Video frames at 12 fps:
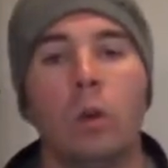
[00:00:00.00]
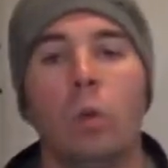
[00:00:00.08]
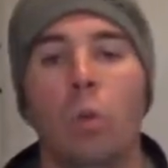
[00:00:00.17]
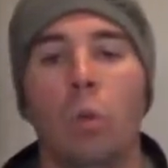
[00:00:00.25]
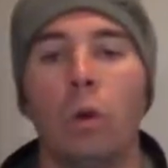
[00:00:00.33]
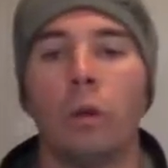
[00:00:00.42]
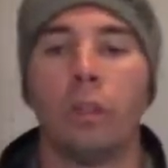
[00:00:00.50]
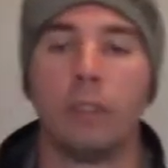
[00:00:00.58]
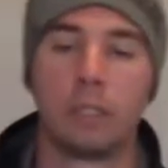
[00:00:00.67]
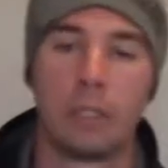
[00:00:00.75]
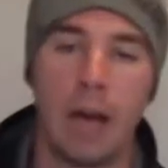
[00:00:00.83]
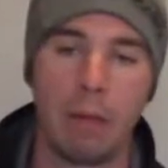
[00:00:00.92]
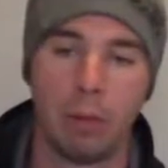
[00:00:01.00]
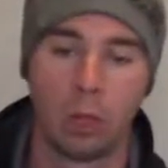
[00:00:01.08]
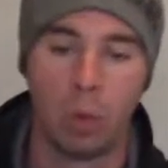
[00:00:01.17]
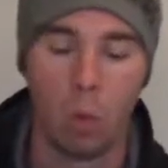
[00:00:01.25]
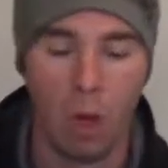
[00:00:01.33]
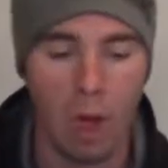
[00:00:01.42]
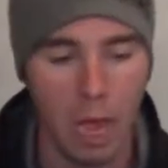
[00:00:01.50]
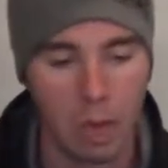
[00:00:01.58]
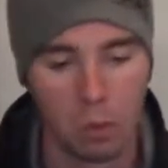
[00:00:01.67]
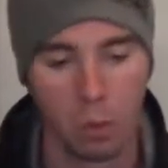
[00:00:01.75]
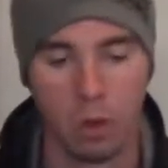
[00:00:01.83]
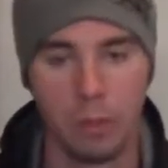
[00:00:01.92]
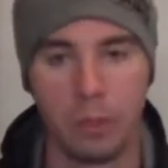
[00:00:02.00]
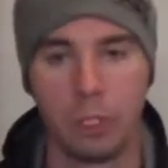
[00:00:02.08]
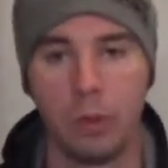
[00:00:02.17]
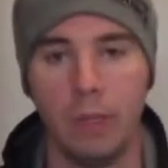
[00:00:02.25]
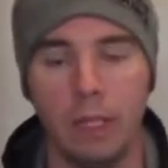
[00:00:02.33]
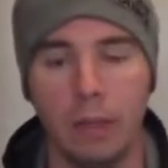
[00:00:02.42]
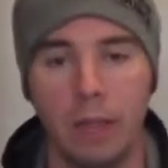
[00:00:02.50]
one on the top of the quad, one in between